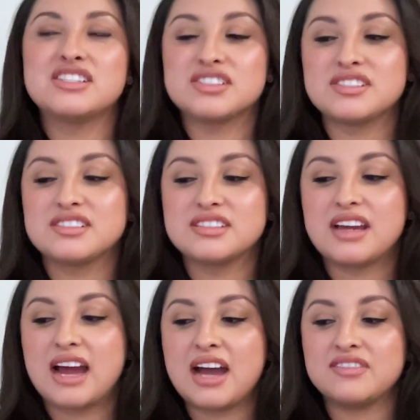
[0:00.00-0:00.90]
I just
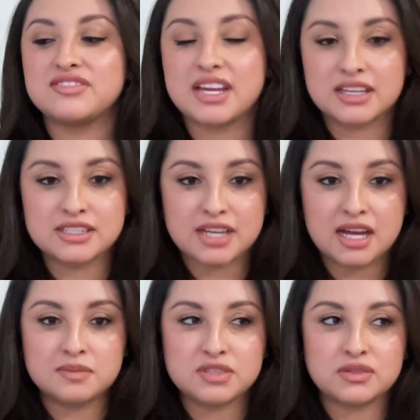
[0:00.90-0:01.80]
have taken
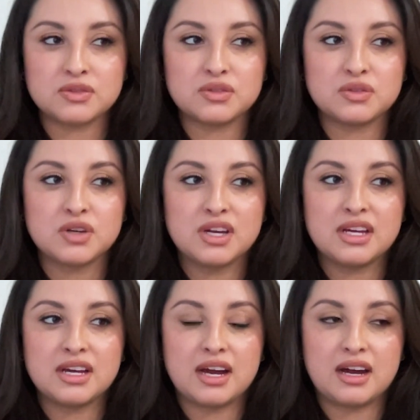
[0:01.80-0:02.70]
time to
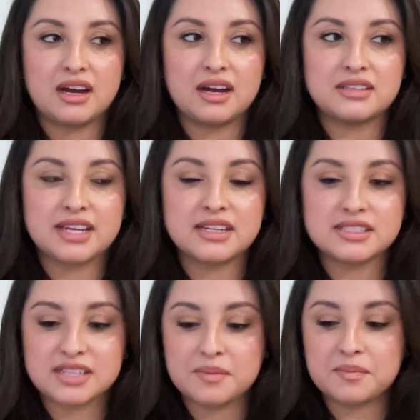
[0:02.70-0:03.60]
take
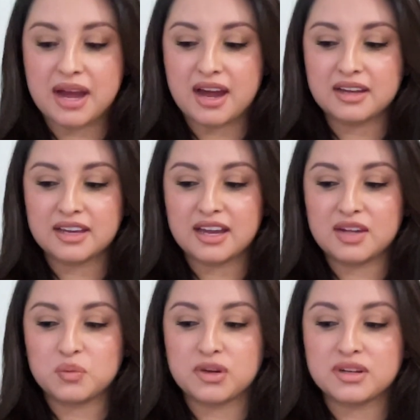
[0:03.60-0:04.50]
a step back.
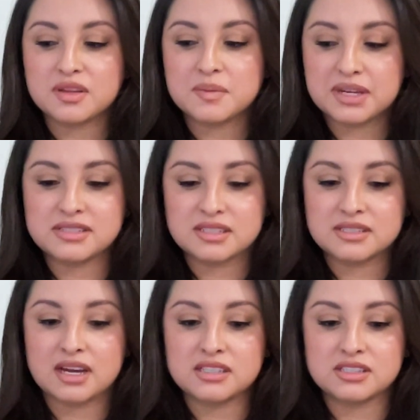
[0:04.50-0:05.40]
And one of the biggest
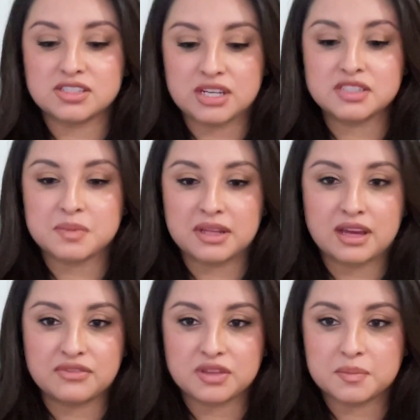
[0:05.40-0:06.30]
things that has changed my
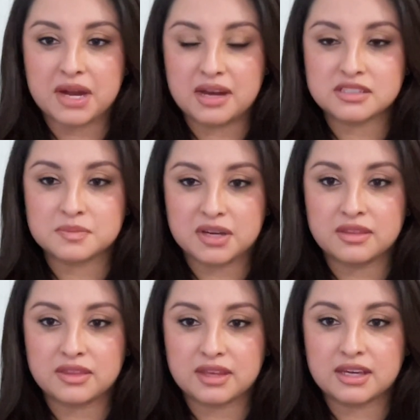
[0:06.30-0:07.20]
life in the past month